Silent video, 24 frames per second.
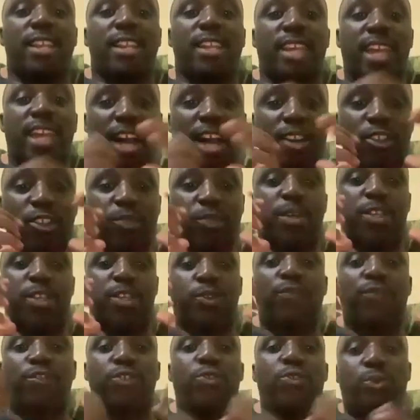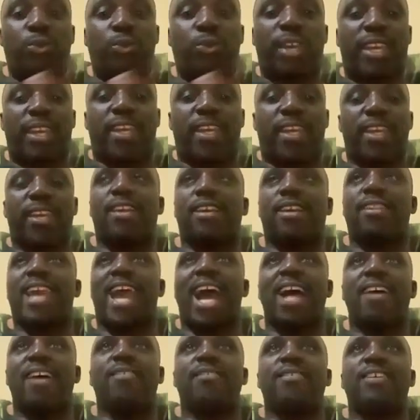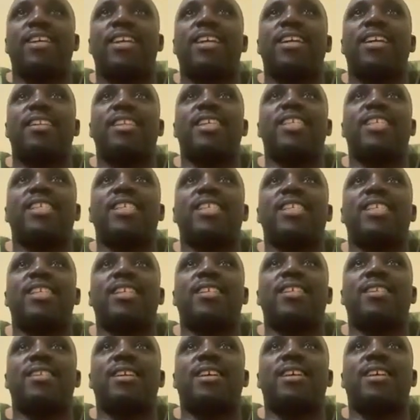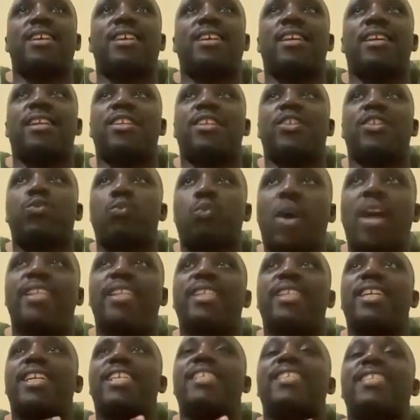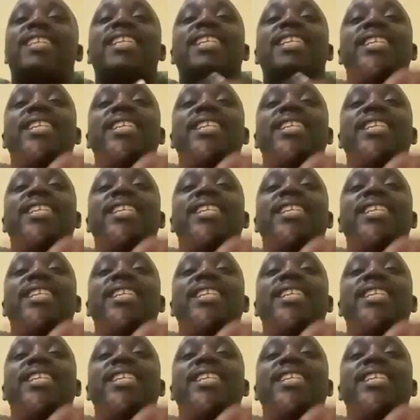the ultimate of doing. It is what is